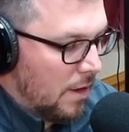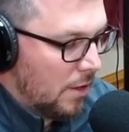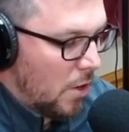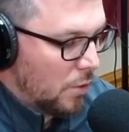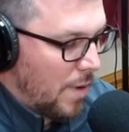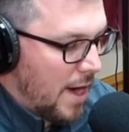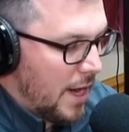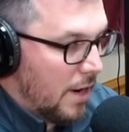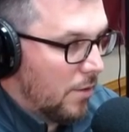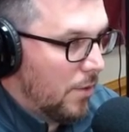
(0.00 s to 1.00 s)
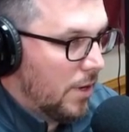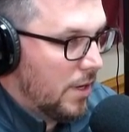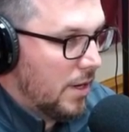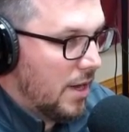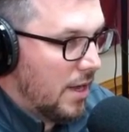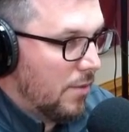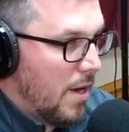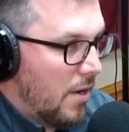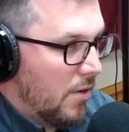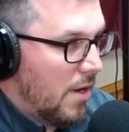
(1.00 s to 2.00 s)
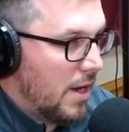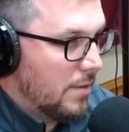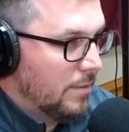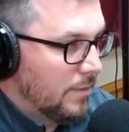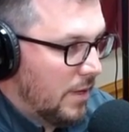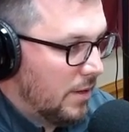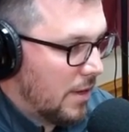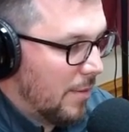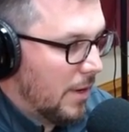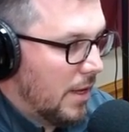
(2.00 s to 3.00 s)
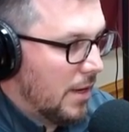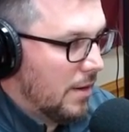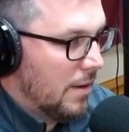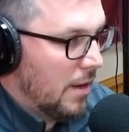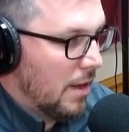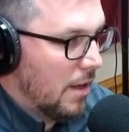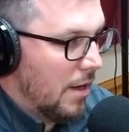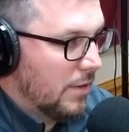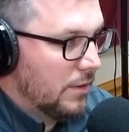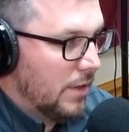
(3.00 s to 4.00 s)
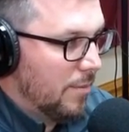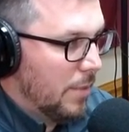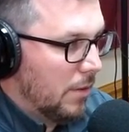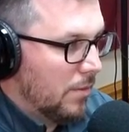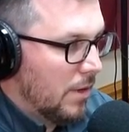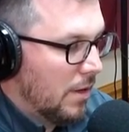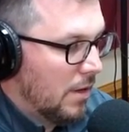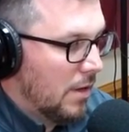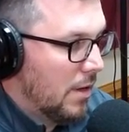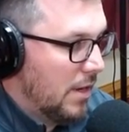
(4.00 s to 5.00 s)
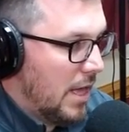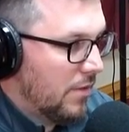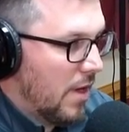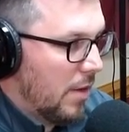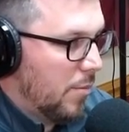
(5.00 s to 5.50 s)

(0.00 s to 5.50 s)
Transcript: Coach Ryan Airwood at Rio Grande, he's coming in, obviously built Tays Valley